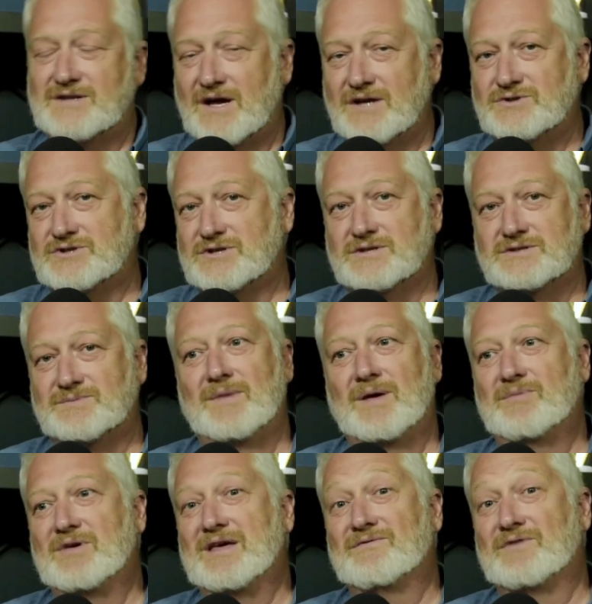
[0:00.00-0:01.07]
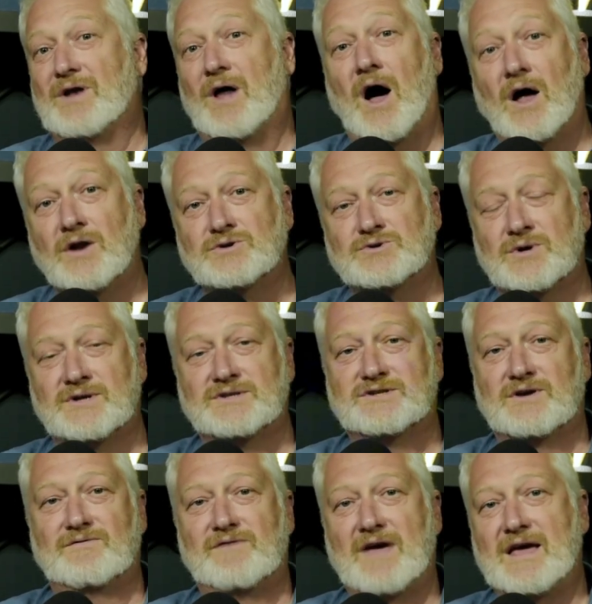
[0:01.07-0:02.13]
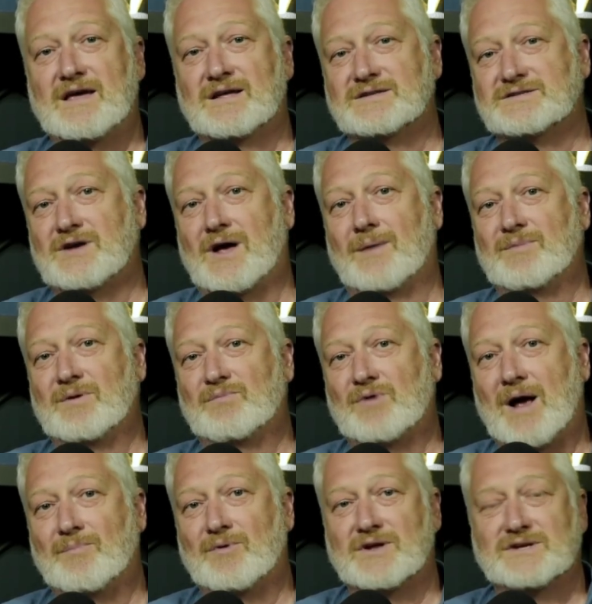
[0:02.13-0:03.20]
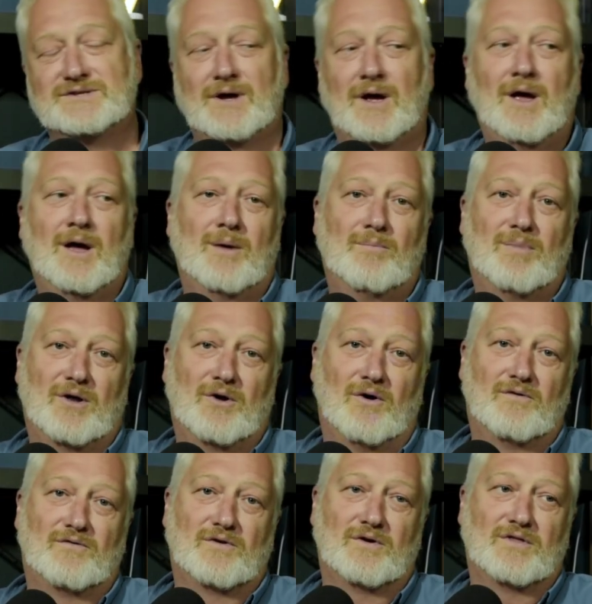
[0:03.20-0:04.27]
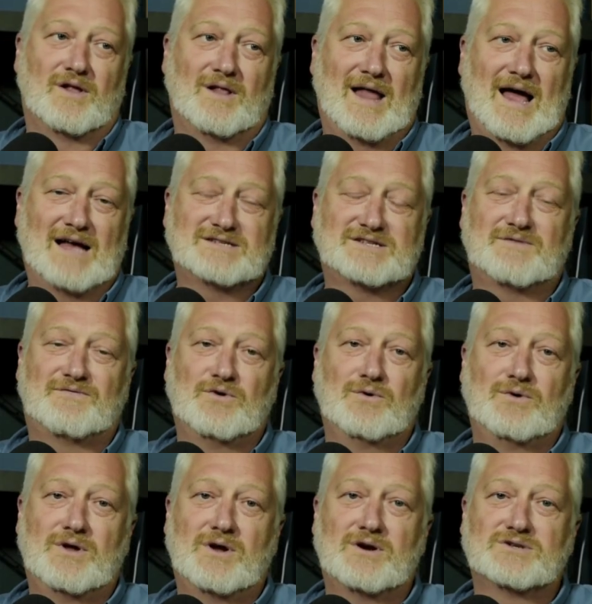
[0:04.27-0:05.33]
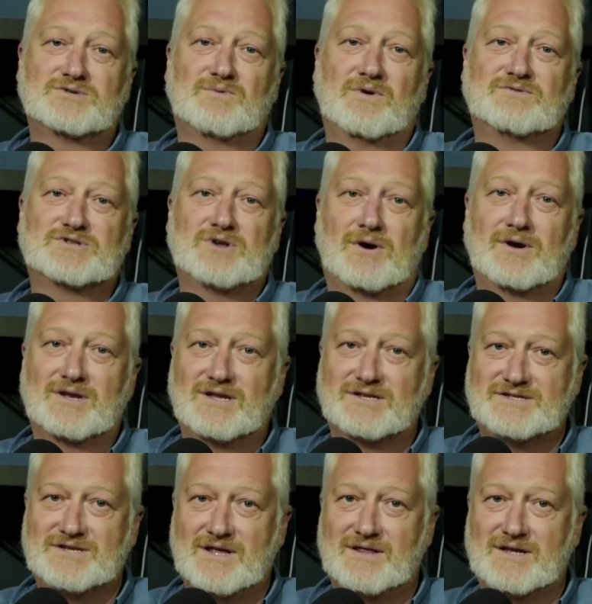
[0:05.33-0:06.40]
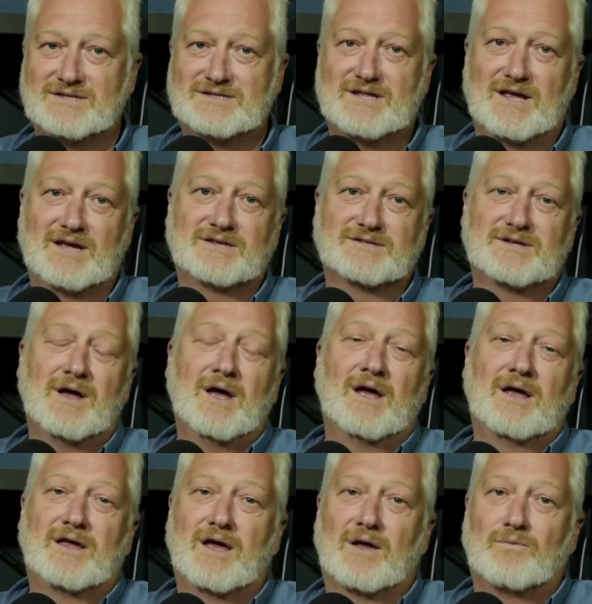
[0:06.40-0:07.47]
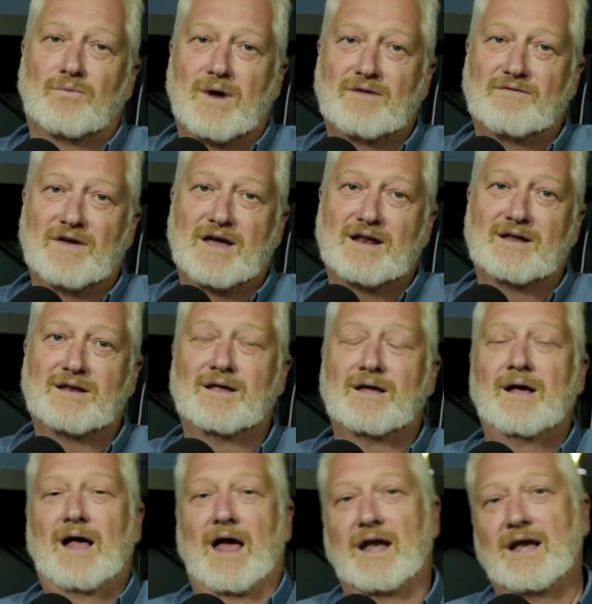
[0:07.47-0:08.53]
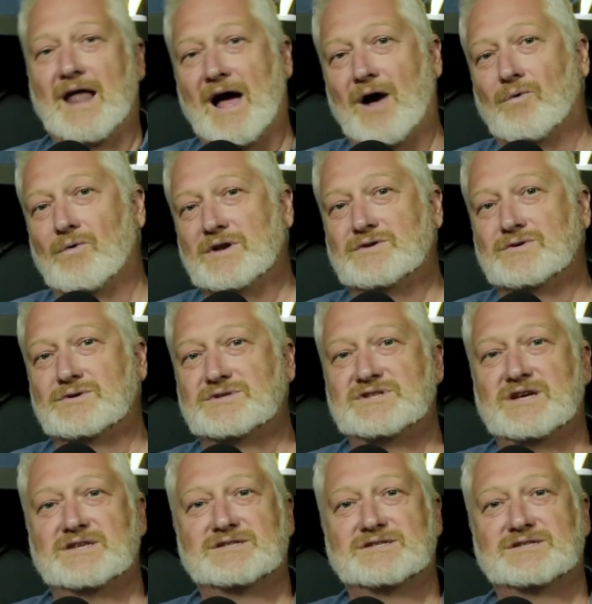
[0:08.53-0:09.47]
dozens, maybe even hundreds of vacant zombie properties. But over the last few years, we've started to see these things get renovated, and now we do see